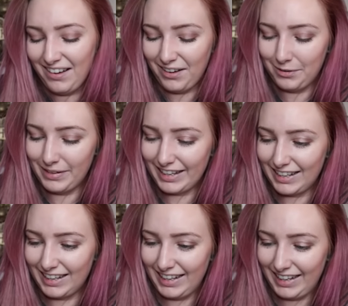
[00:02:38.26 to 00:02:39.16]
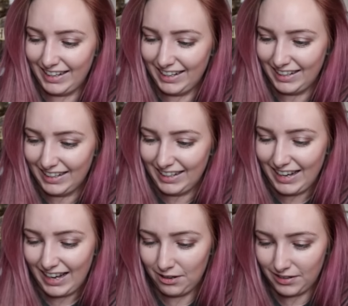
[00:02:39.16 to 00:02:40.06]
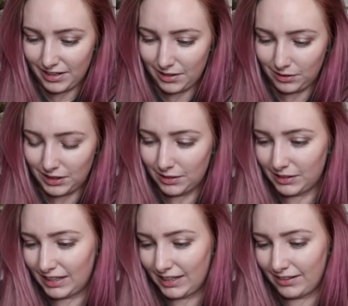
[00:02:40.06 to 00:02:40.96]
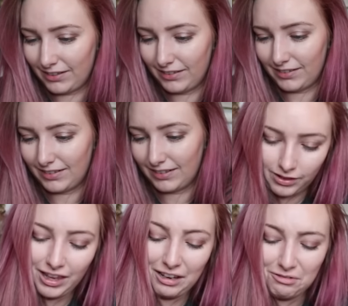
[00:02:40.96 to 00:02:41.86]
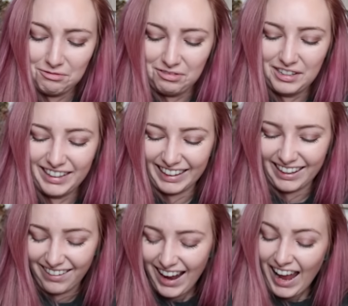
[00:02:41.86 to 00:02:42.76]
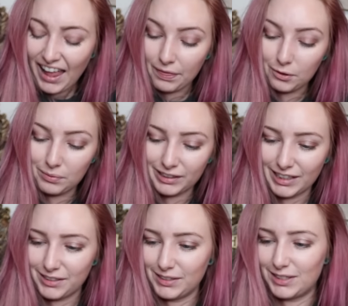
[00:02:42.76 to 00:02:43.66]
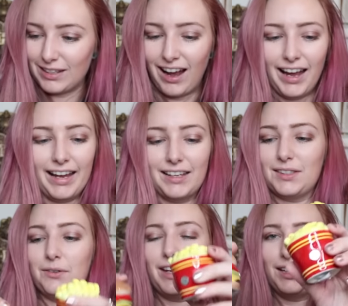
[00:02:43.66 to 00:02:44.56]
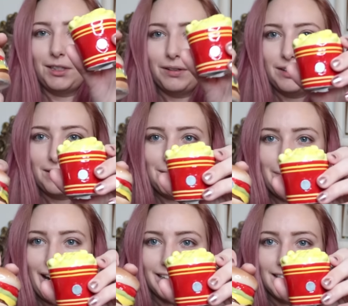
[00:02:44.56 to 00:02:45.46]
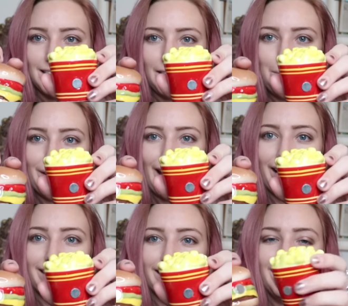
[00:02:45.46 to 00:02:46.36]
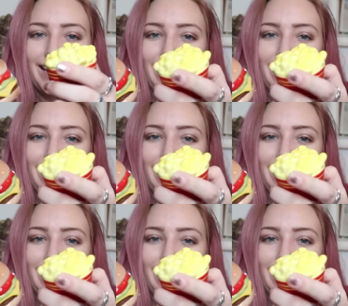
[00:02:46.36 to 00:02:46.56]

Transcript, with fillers: Oh my god! How are you so cute? They really are, and they're really good size. Okay, so here are the magnets on the back,